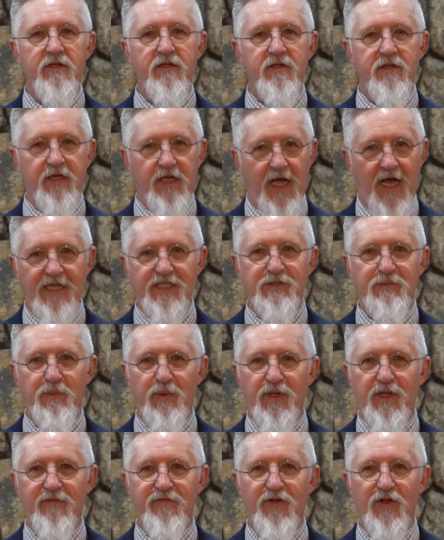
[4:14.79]
The
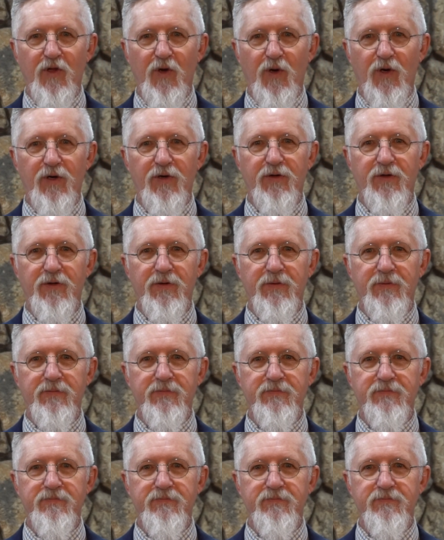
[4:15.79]
Gospel of the Lord.
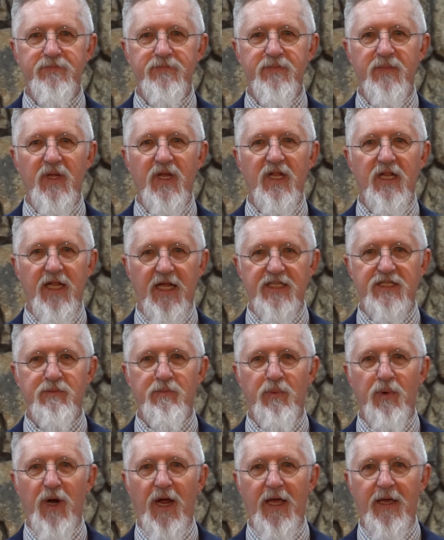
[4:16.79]
Let's
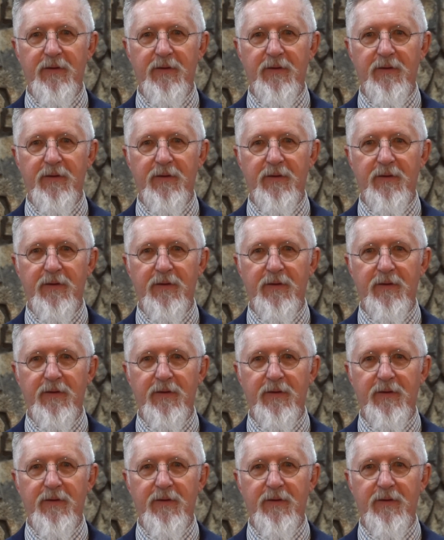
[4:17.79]
pray.